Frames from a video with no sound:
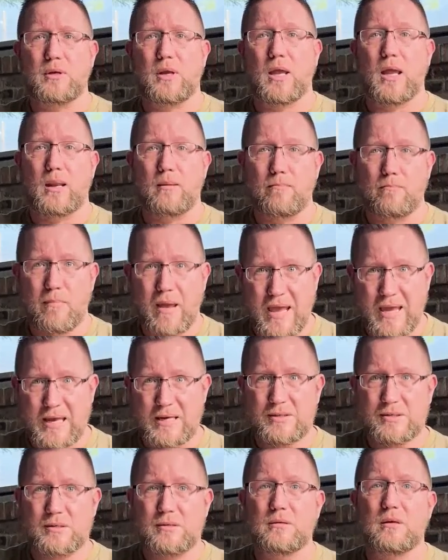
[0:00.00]
and
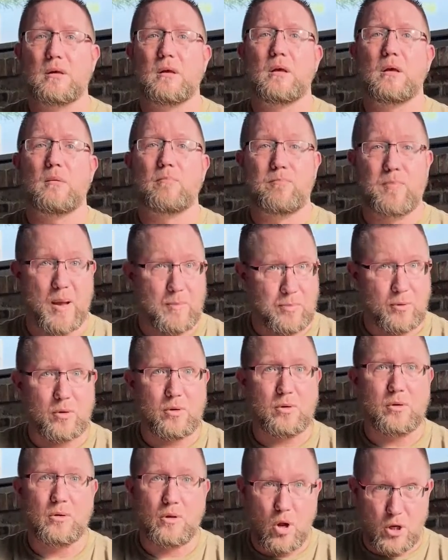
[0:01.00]
Mace Pepper
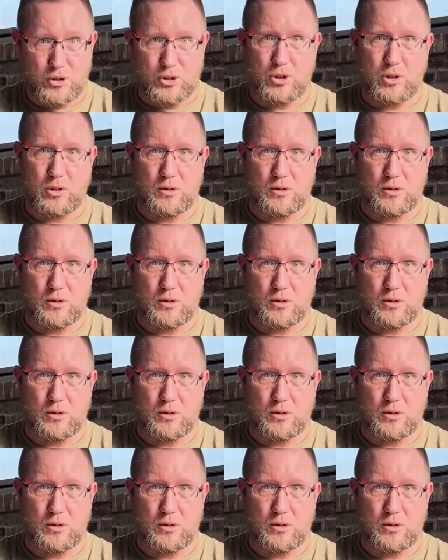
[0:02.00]
Launcher.